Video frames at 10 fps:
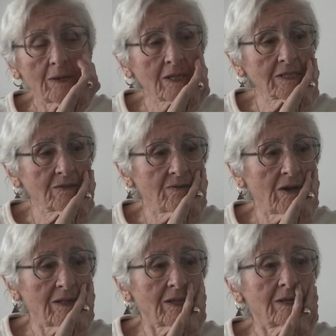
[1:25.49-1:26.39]
my mother's
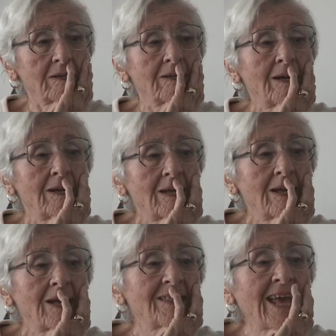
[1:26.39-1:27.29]
father.
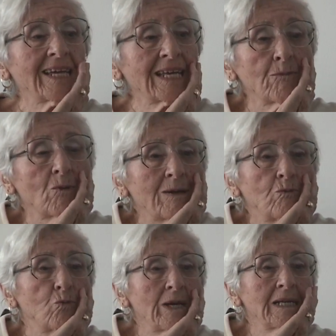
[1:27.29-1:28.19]

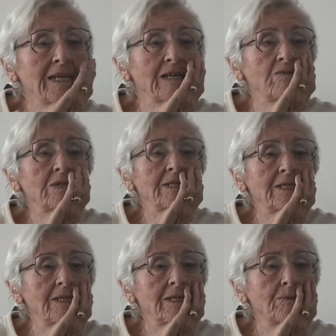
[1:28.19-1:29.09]
When we lived
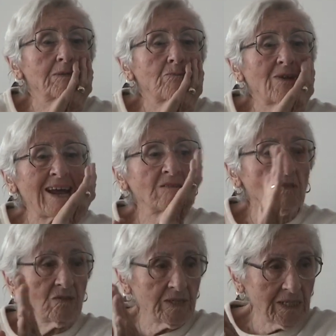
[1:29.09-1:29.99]
in
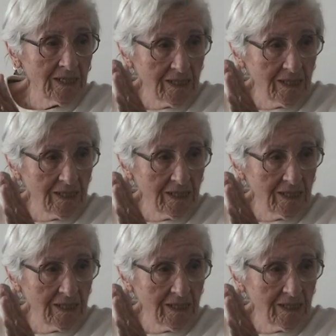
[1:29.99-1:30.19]
Brownsville,